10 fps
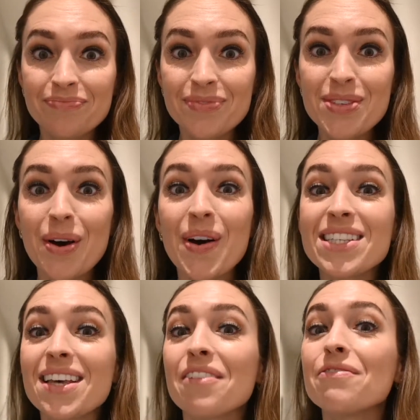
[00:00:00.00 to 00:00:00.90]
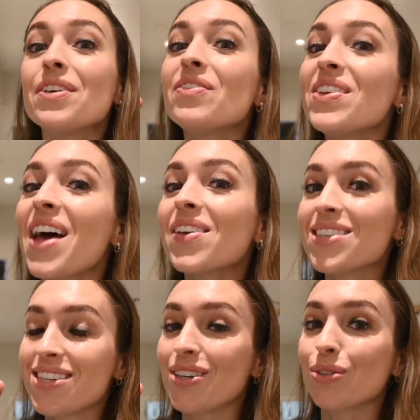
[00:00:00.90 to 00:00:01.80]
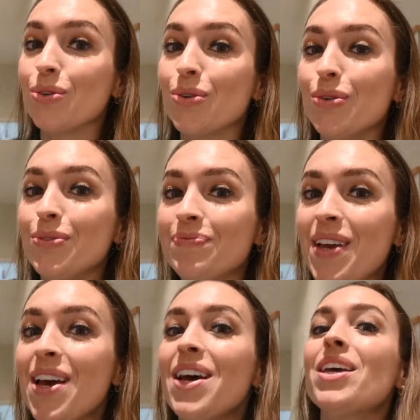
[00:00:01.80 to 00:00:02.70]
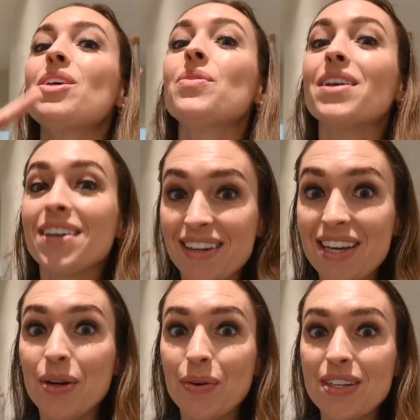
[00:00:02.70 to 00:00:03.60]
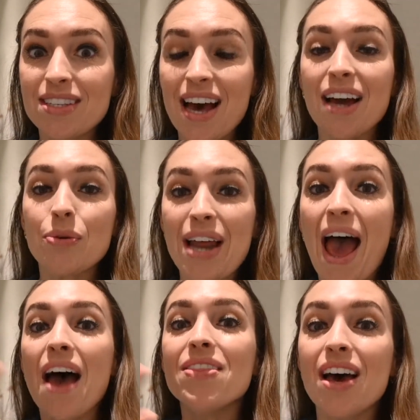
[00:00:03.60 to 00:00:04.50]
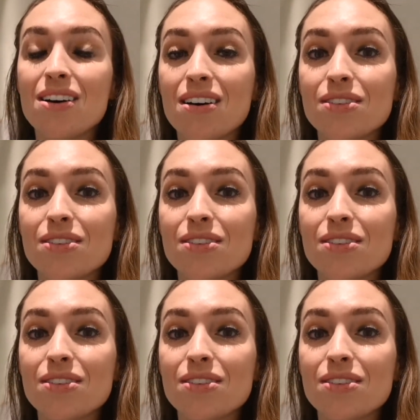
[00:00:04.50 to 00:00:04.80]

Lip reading: So instead of $50,000 a year goal, you would increase that, you would add that on.